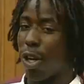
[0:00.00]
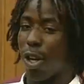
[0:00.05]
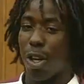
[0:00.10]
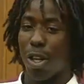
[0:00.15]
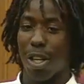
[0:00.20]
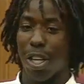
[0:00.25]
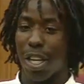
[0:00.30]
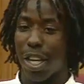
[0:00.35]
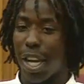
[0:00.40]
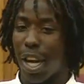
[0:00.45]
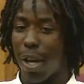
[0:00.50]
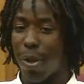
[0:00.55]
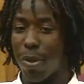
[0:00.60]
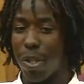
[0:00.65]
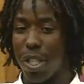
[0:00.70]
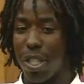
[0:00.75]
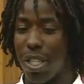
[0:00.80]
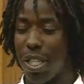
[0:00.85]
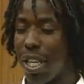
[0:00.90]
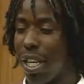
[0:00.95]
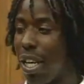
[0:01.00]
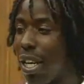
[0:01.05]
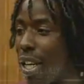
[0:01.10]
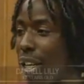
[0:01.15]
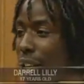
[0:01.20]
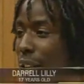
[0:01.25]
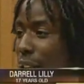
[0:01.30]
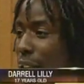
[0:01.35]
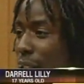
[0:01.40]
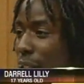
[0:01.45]
I learned to count to
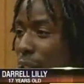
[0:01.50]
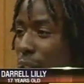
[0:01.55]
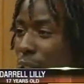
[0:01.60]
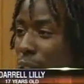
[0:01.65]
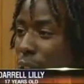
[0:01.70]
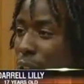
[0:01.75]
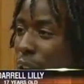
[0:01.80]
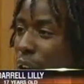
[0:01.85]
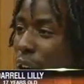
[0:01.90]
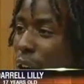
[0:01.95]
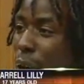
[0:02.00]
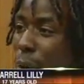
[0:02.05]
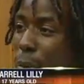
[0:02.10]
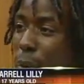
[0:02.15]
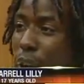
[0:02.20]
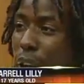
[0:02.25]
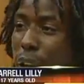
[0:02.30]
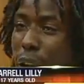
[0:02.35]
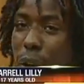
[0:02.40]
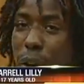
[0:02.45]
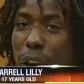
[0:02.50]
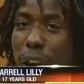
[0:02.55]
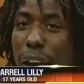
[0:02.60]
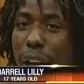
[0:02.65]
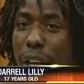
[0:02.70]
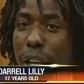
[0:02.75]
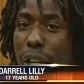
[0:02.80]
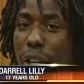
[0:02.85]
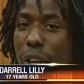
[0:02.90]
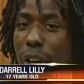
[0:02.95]
10 and calm down,
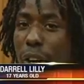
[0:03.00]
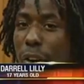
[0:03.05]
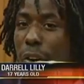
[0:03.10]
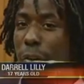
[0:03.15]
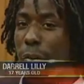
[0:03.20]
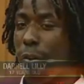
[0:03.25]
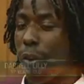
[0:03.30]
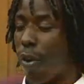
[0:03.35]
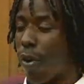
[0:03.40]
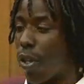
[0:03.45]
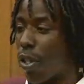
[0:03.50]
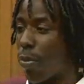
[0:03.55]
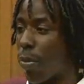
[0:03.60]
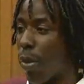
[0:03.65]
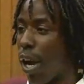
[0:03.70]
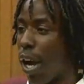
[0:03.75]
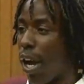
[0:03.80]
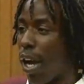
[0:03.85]
how to focus